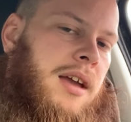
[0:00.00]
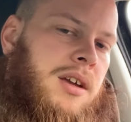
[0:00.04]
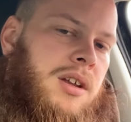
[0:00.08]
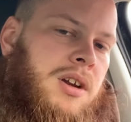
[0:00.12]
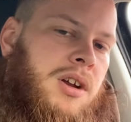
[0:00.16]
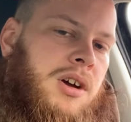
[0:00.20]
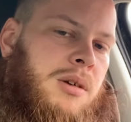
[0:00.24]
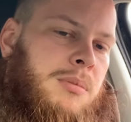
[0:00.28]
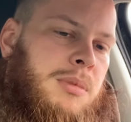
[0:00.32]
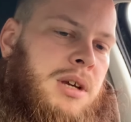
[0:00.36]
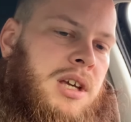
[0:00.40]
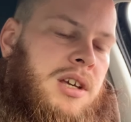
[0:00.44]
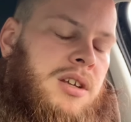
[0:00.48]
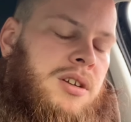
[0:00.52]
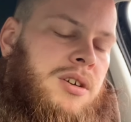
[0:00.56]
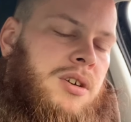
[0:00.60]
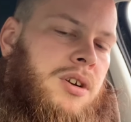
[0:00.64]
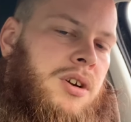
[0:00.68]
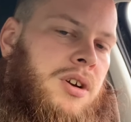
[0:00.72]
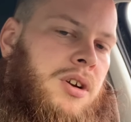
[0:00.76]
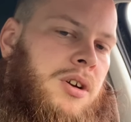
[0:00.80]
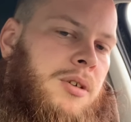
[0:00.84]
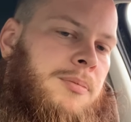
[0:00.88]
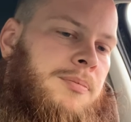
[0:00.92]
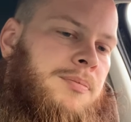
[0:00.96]
You know what I mean?
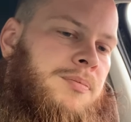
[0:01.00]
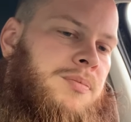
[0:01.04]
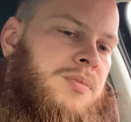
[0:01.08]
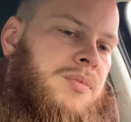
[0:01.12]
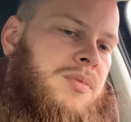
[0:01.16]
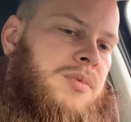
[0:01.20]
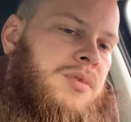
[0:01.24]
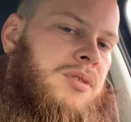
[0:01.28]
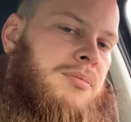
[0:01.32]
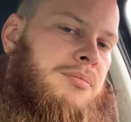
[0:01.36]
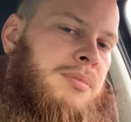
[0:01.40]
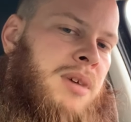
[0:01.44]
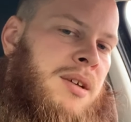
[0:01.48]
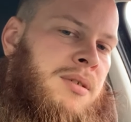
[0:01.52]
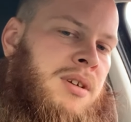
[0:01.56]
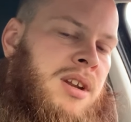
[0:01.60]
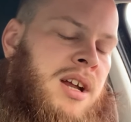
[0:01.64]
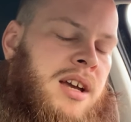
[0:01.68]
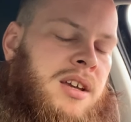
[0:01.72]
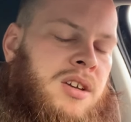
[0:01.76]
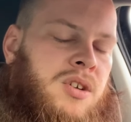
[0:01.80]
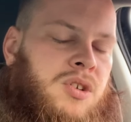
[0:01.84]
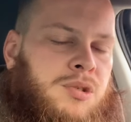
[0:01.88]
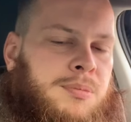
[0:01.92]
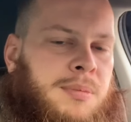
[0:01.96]
Or maybe
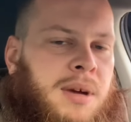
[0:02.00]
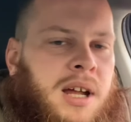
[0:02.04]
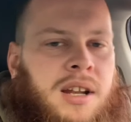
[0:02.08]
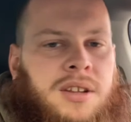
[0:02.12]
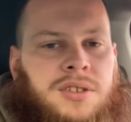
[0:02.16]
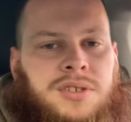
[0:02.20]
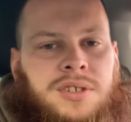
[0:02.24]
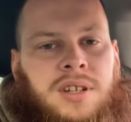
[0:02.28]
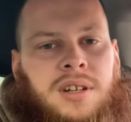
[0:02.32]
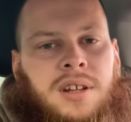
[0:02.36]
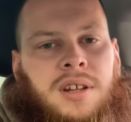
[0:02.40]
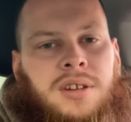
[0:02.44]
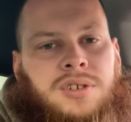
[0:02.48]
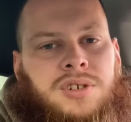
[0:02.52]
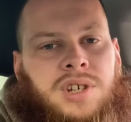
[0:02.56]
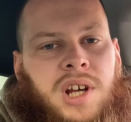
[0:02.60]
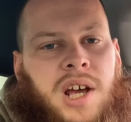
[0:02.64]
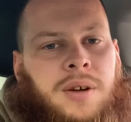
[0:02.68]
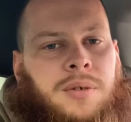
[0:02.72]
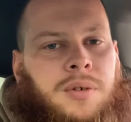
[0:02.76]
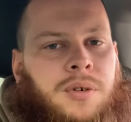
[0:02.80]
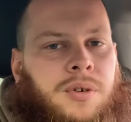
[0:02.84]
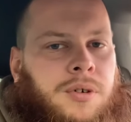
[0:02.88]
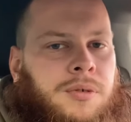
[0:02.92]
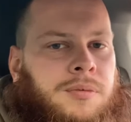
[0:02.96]
not use medicine in
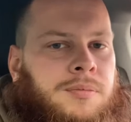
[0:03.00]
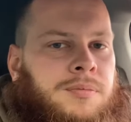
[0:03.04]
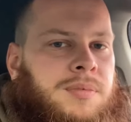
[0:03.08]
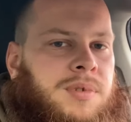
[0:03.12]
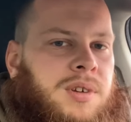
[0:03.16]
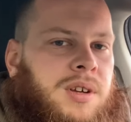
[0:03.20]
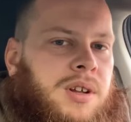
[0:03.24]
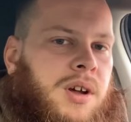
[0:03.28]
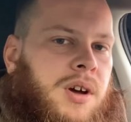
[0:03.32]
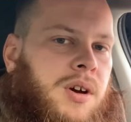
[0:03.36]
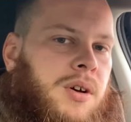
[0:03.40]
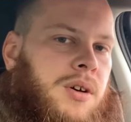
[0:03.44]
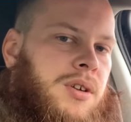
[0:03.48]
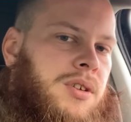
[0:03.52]
general you know,